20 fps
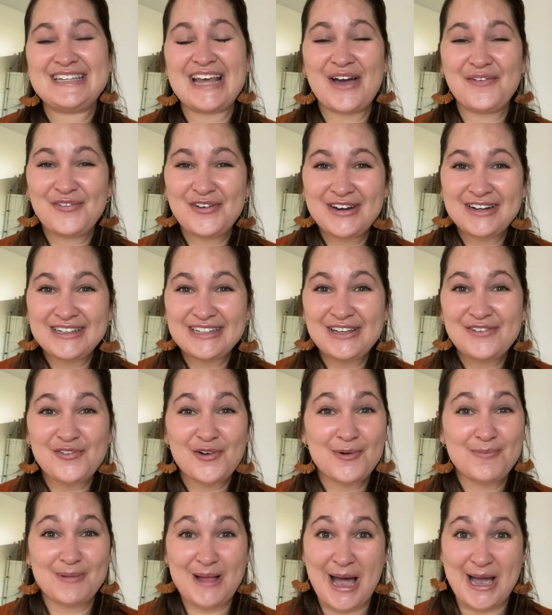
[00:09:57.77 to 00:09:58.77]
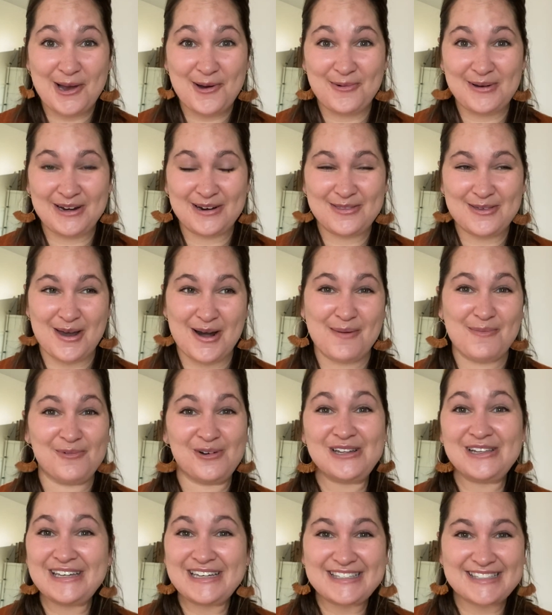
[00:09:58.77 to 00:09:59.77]
Definitely for Blackoweenathon. I'm
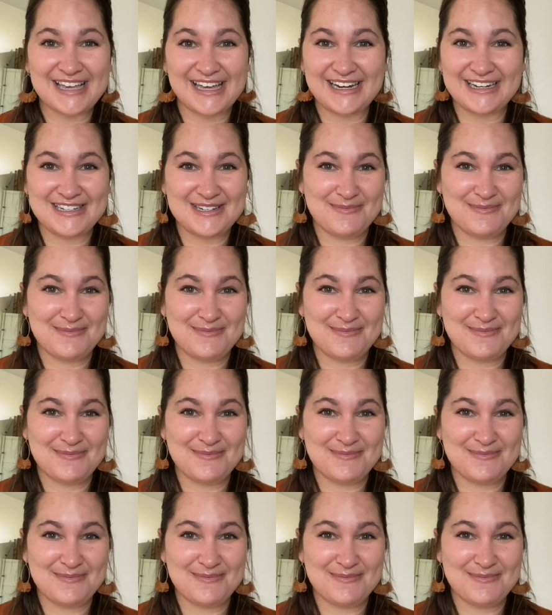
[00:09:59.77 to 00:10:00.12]
really excited